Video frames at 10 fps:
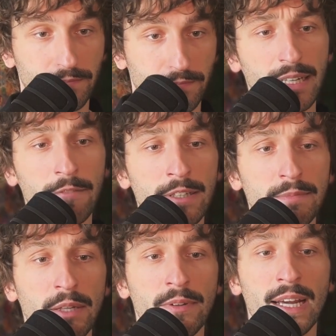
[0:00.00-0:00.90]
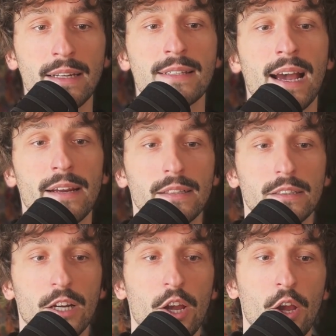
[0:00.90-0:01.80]
The difference between a
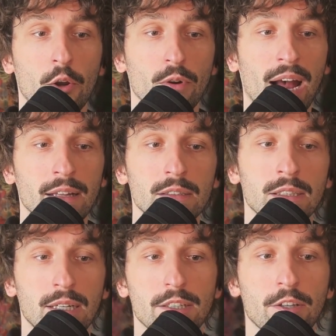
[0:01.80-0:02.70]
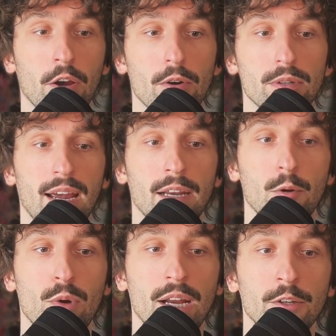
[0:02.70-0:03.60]
designer who understands code and the
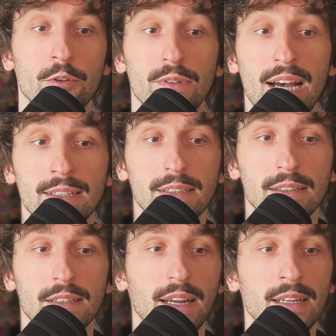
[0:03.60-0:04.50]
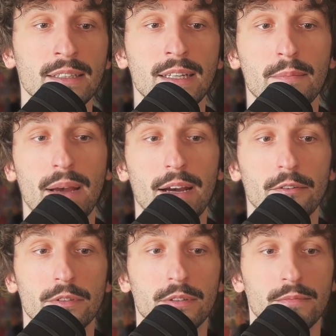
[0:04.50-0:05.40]
one who doesn't isn't
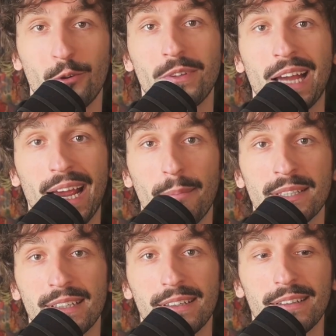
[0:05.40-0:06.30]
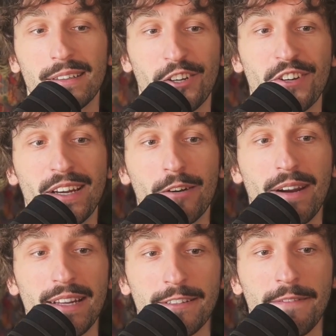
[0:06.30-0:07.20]
about who types and
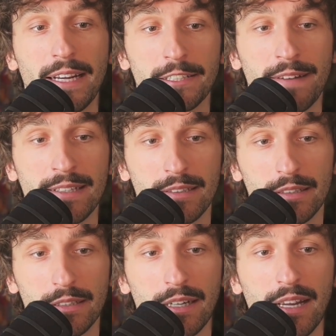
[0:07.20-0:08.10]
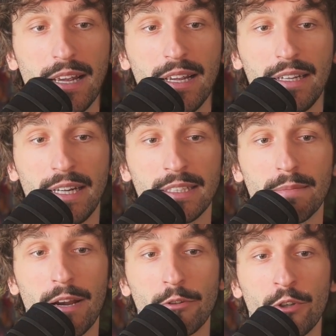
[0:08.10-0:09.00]
generates things faster. It's
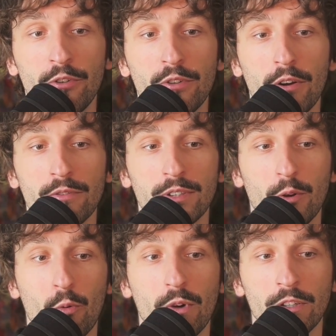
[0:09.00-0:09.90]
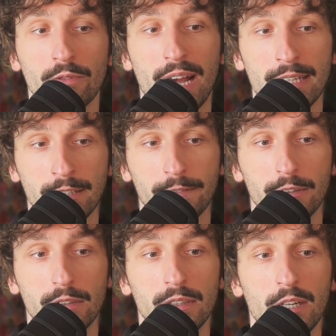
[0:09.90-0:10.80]
about who knows what to ask
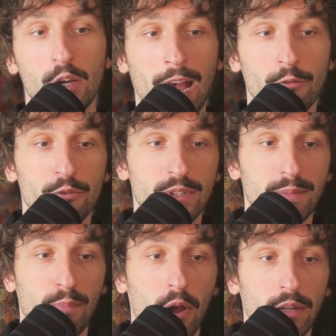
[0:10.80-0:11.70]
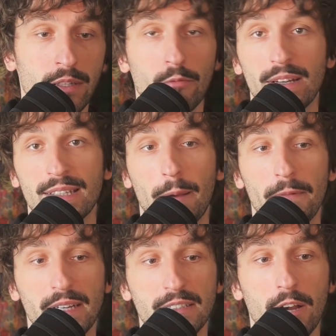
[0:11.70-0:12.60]
for, how to spot when
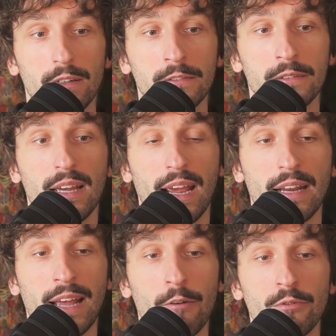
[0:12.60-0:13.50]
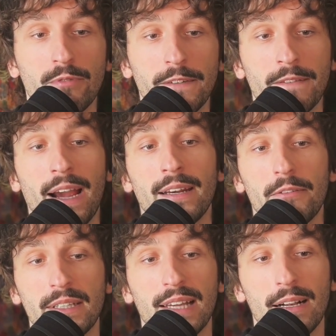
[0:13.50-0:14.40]
something is off, and how to refine the
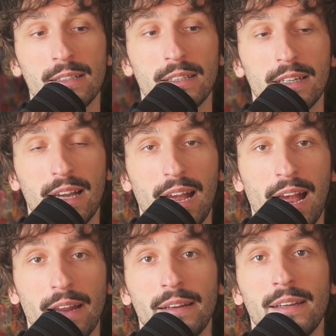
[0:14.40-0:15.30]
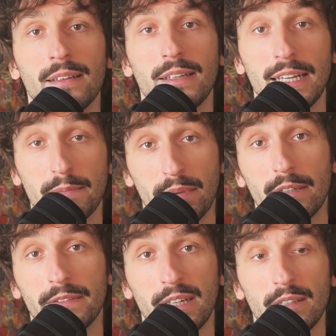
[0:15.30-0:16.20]
results until it's
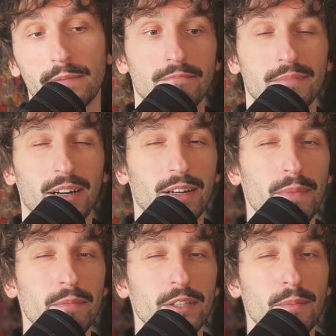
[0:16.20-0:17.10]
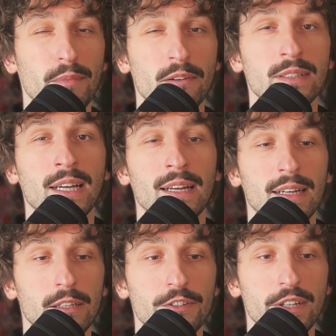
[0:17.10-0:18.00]
perfect. Remember the music
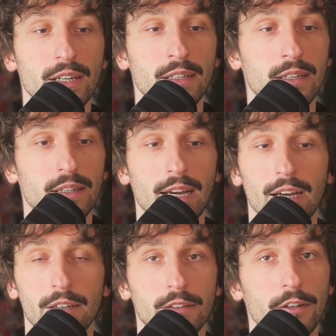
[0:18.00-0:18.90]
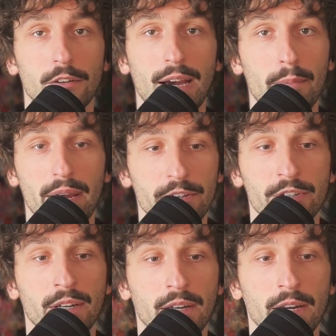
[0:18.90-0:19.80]
analogy that I
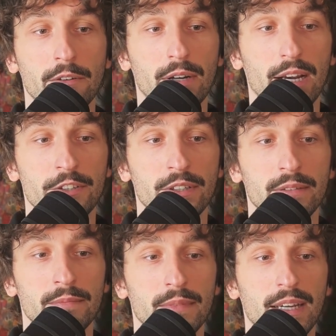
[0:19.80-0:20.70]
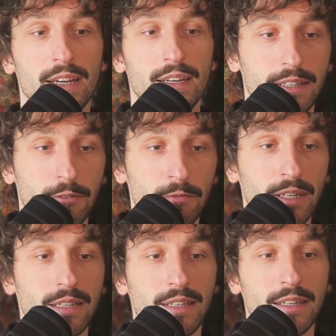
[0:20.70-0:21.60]
mentioned in the introduction?
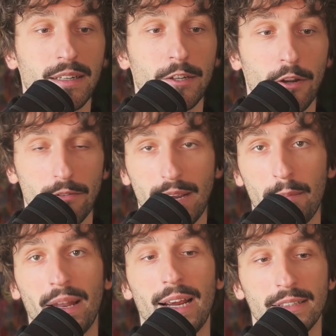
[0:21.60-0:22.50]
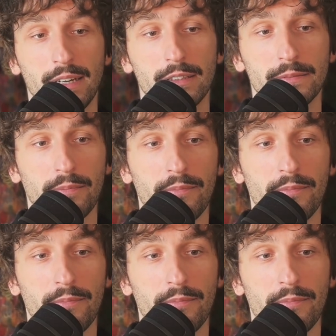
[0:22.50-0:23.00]
Really applies here.